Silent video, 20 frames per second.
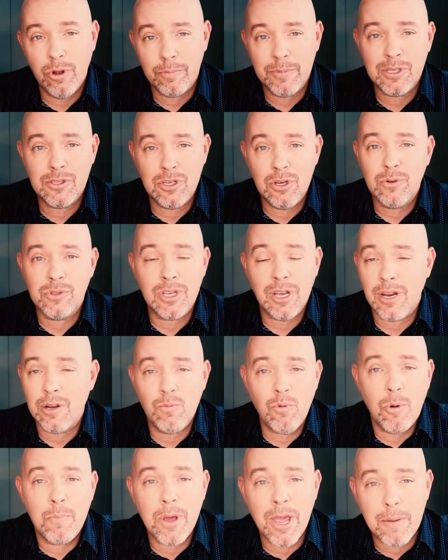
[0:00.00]
will misuse it
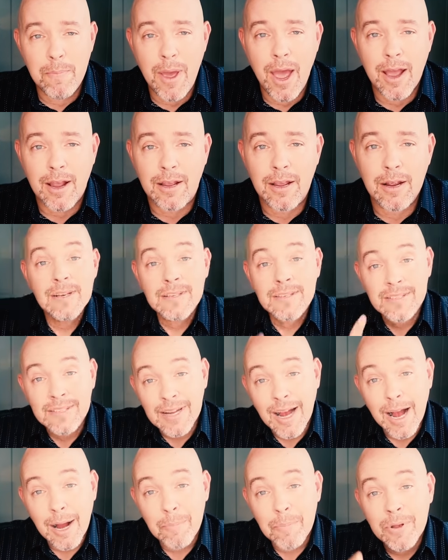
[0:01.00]
and won't pay it back.
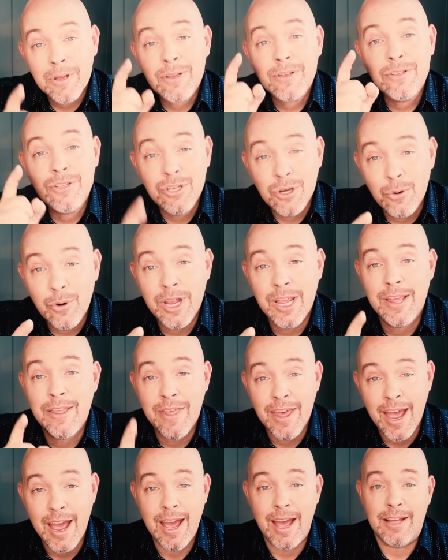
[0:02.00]
Stop doing
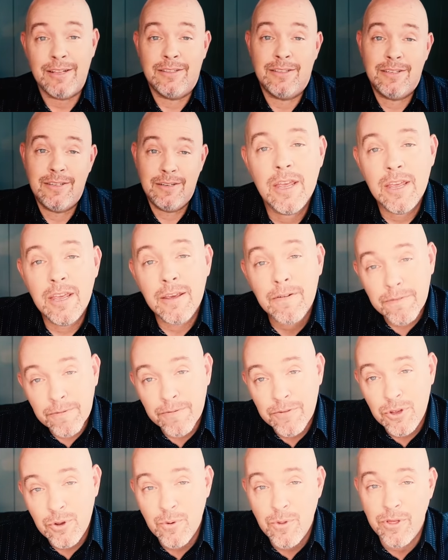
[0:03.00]
that.
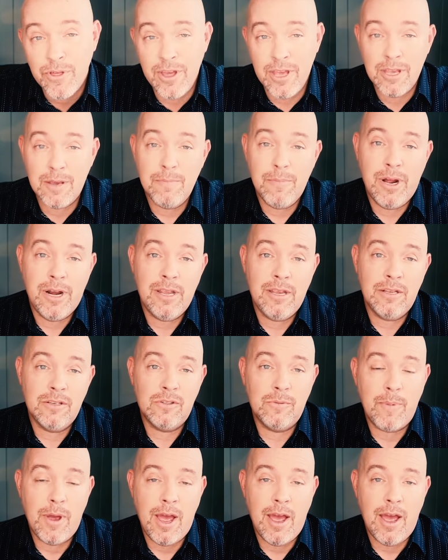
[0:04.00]
If you think money
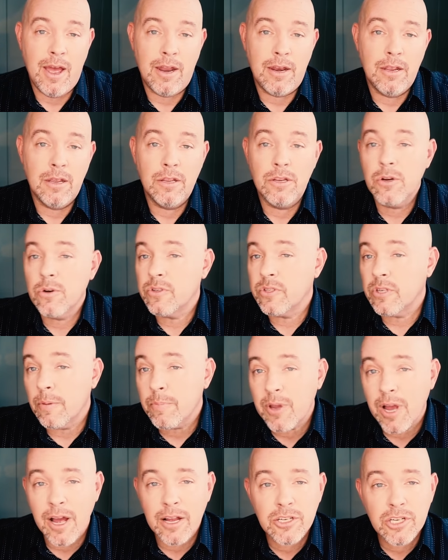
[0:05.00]
is bad, your
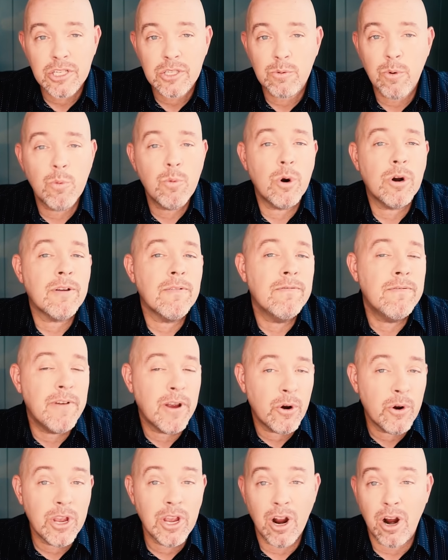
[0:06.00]
subconscious will work
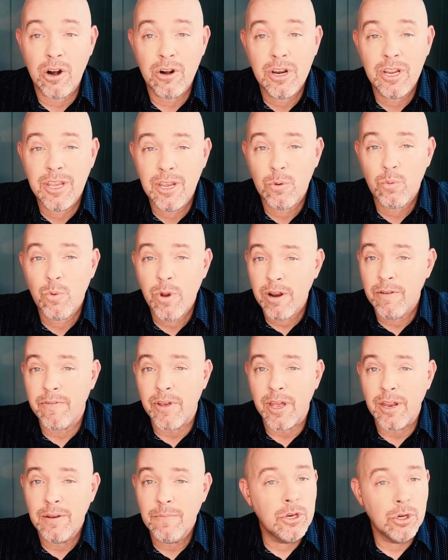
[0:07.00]
very hard to get rid of
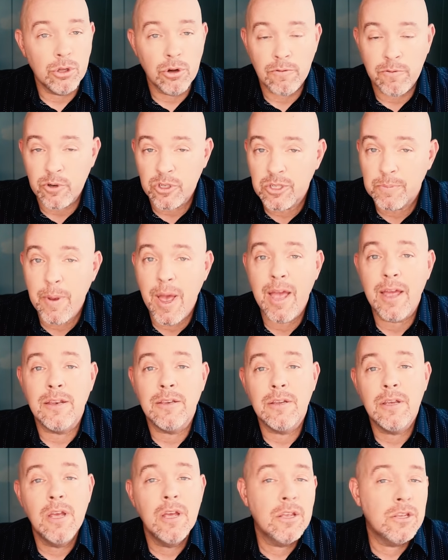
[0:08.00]
it. You'll
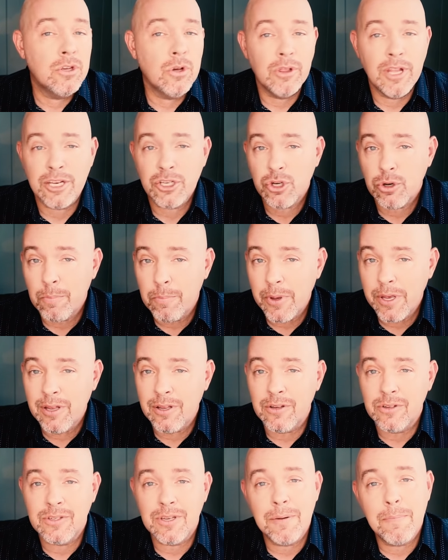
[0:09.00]
overspend. You'll let your
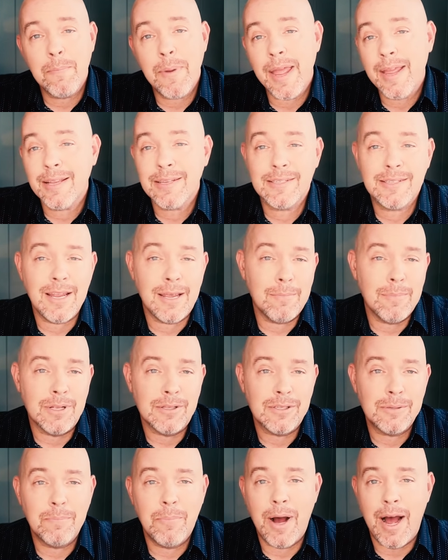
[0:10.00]
bills and bank
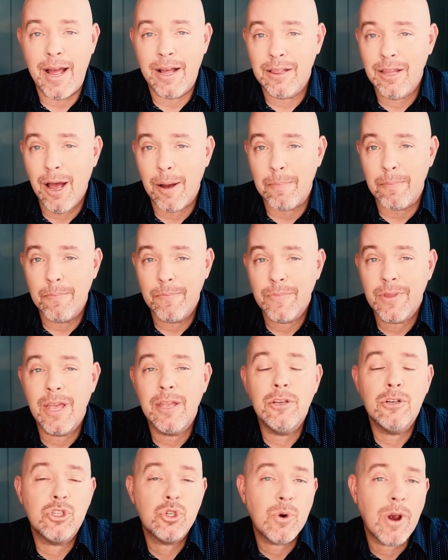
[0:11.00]
statements pile up,
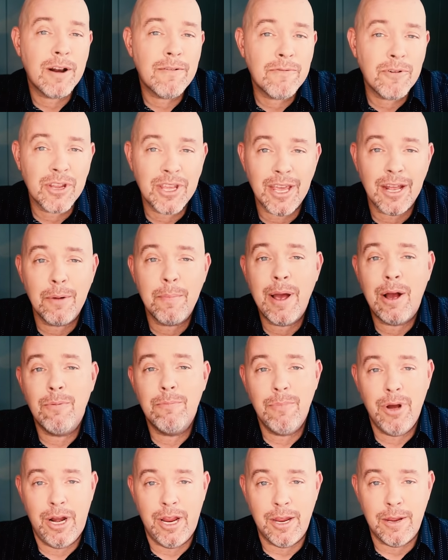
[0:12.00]
and you'll try to forget about
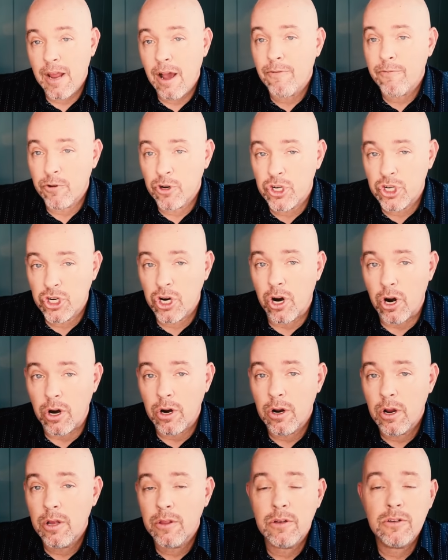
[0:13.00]
money. Now, for
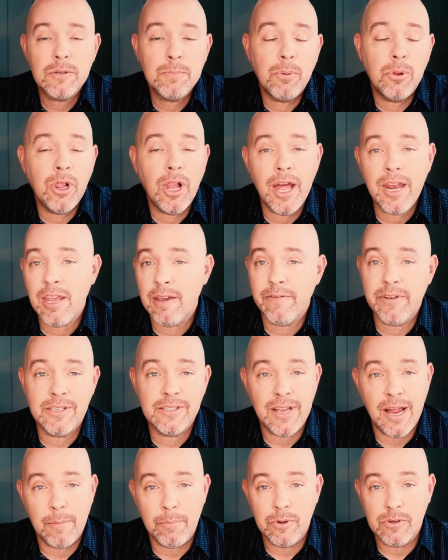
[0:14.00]
sure, there's plenty of
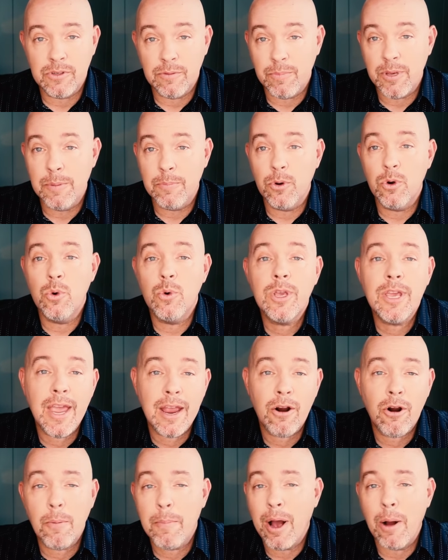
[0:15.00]
examples of people who
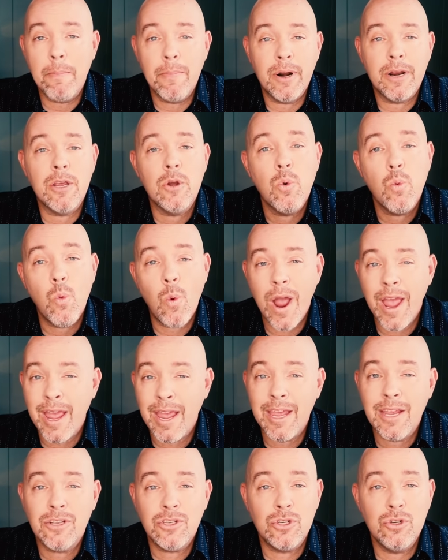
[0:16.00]
care about money
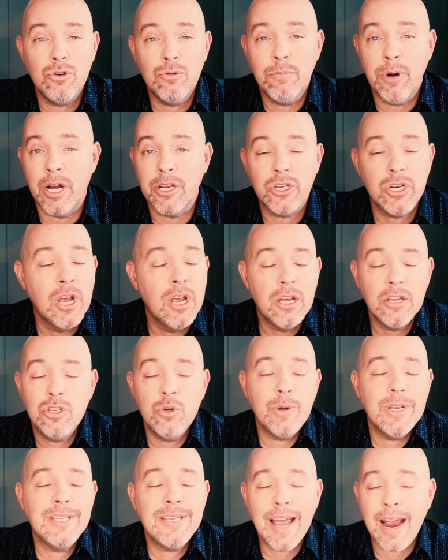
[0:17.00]
way too much,
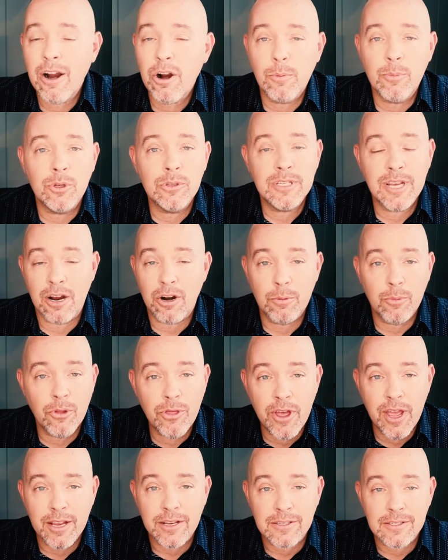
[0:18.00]
doing terrible, terrible
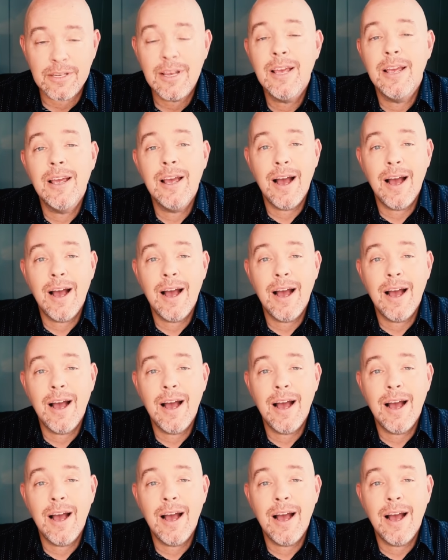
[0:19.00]
things.